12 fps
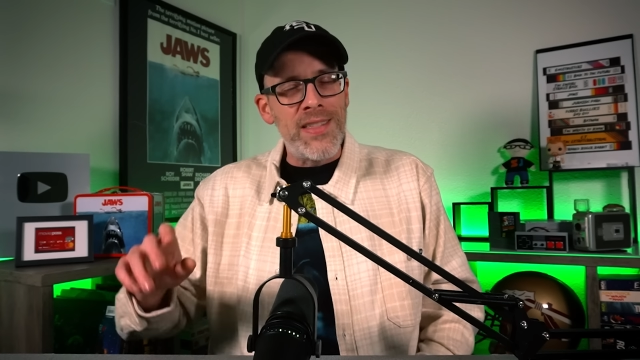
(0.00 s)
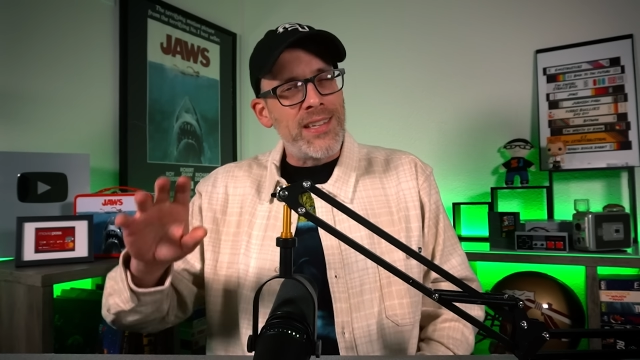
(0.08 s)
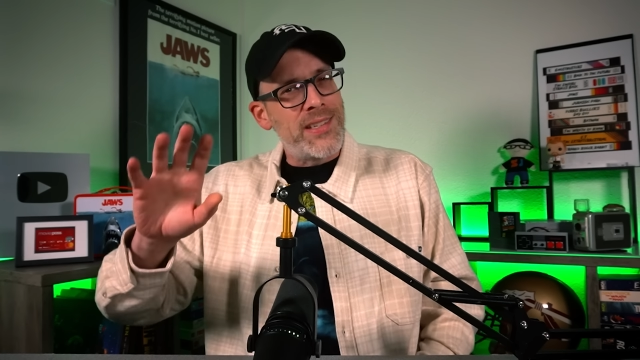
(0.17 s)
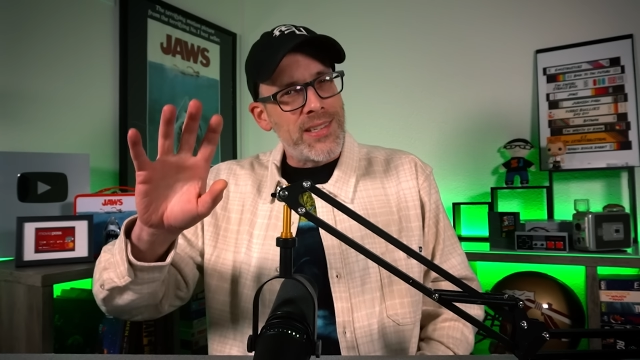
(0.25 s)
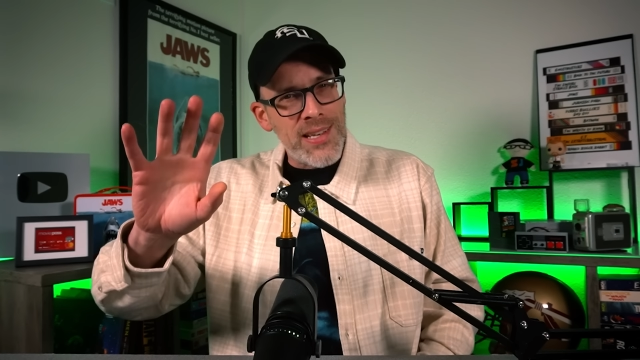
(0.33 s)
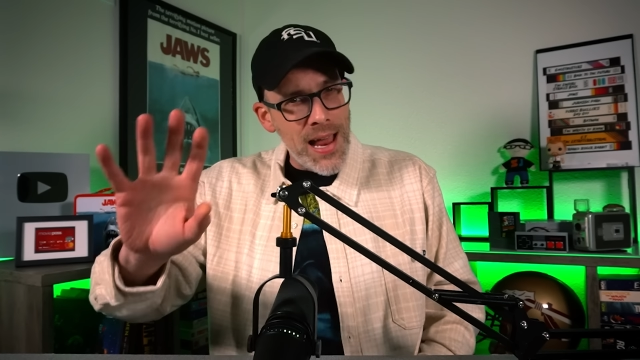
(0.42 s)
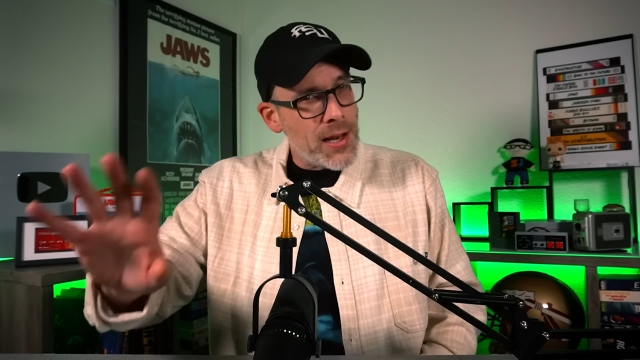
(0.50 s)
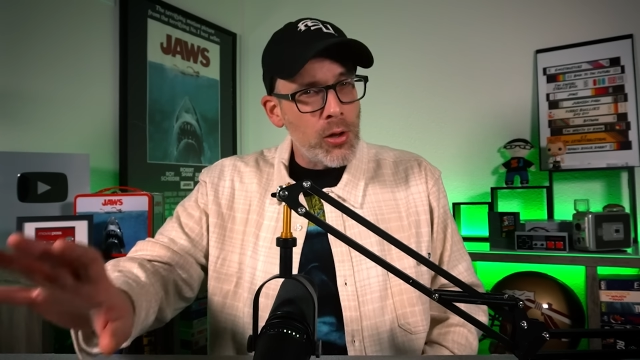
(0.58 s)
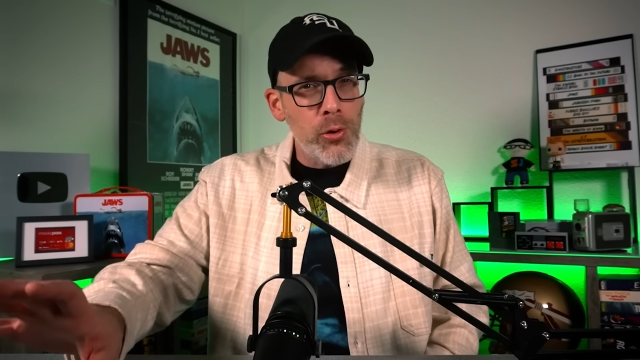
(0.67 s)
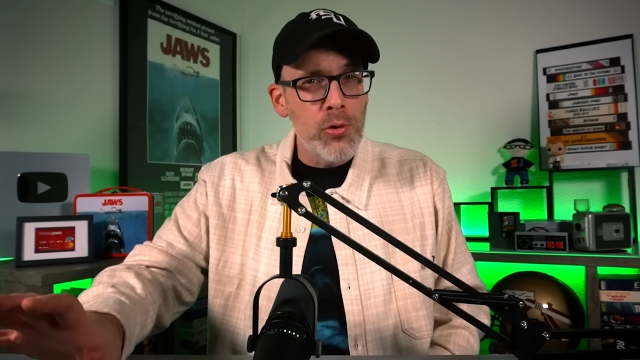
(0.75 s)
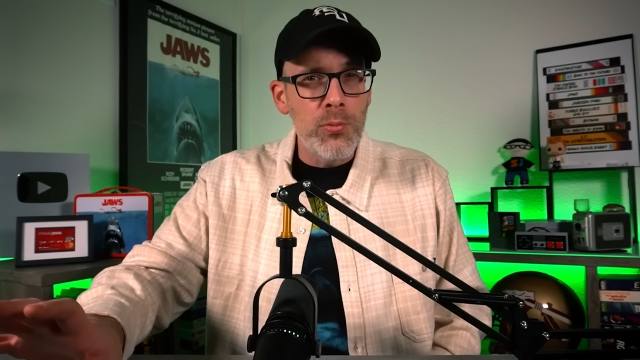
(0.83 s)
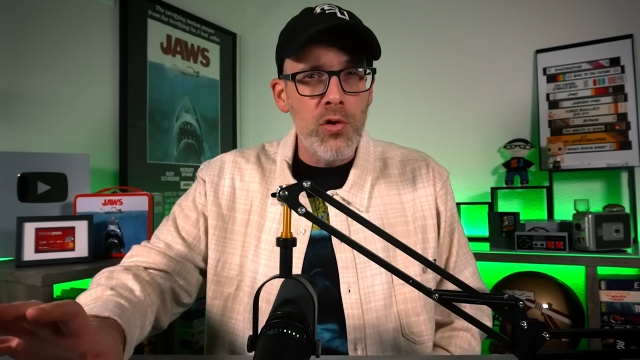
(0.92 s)
This does not
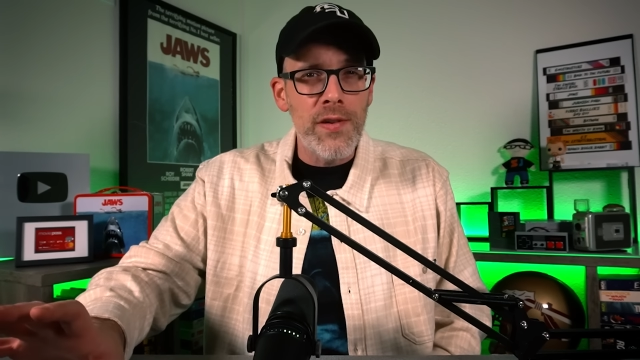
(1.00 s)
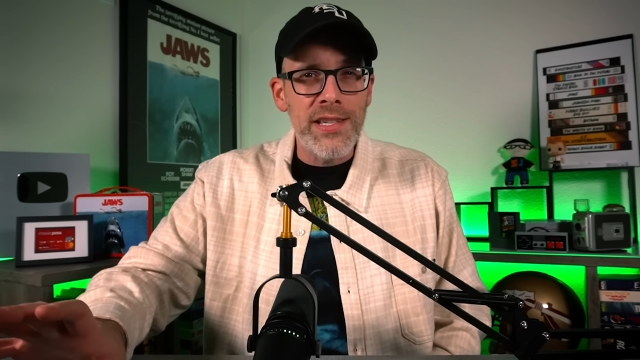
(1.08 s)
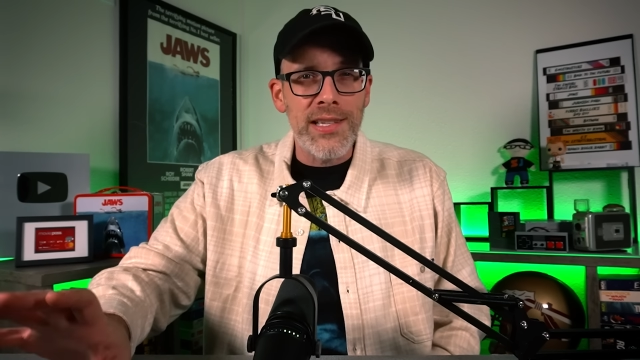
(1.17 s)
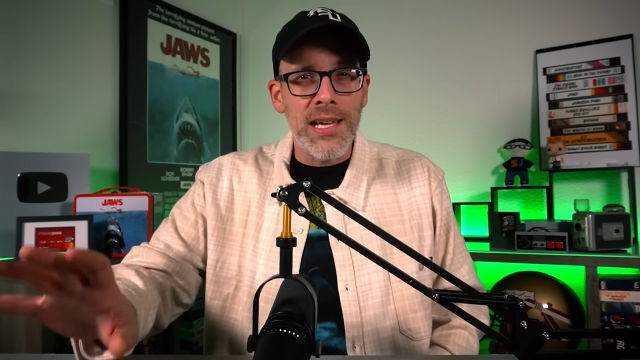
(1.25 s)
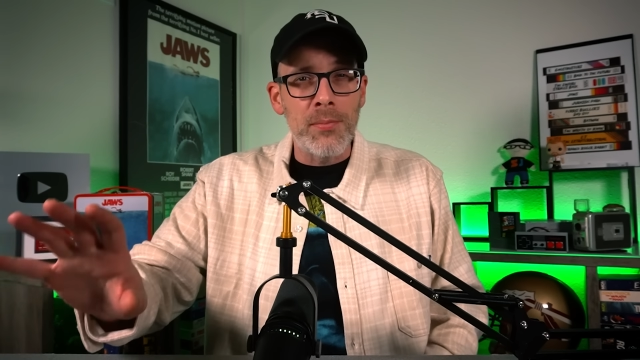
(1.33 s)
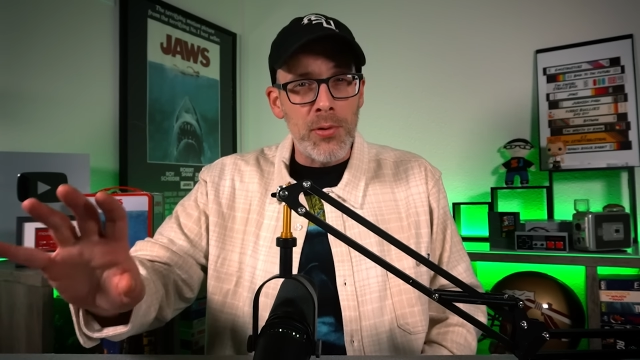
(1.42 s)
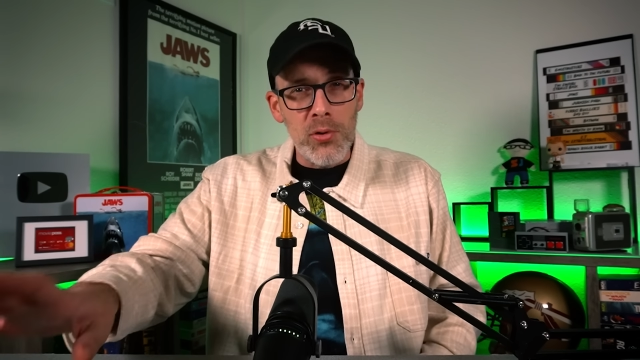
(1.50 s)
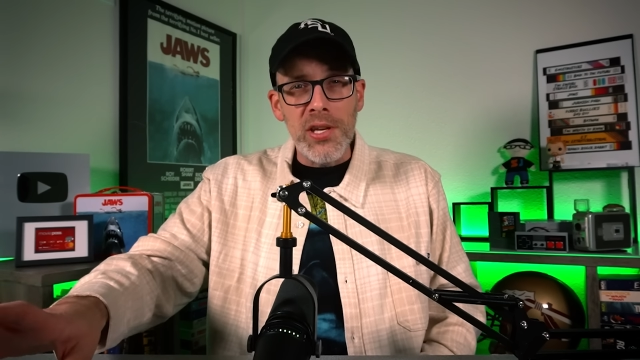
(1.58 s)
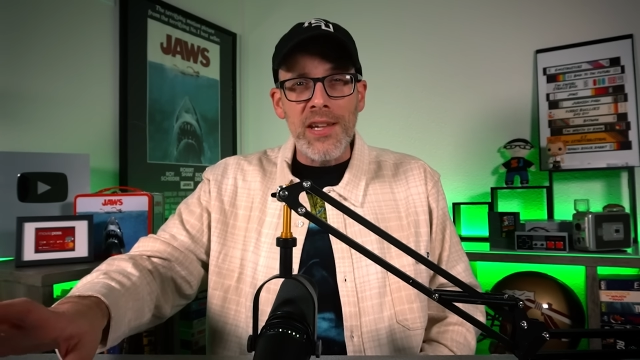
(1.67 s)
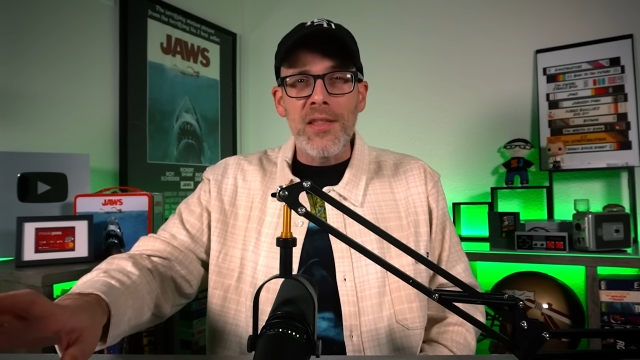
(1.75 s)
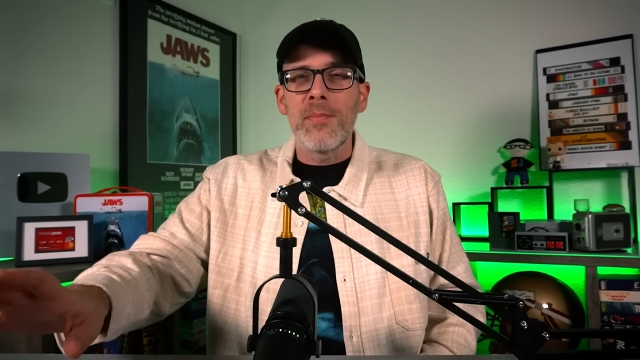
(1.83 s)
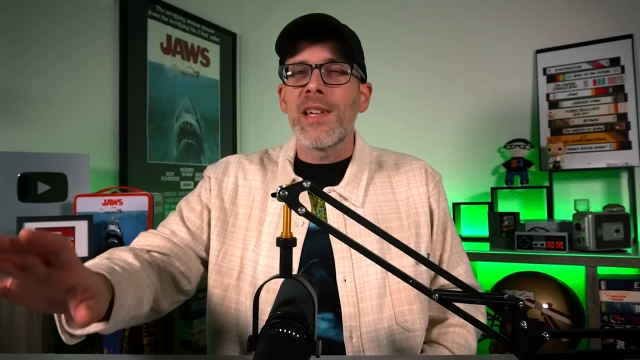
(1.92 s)
include movies like Beauty and the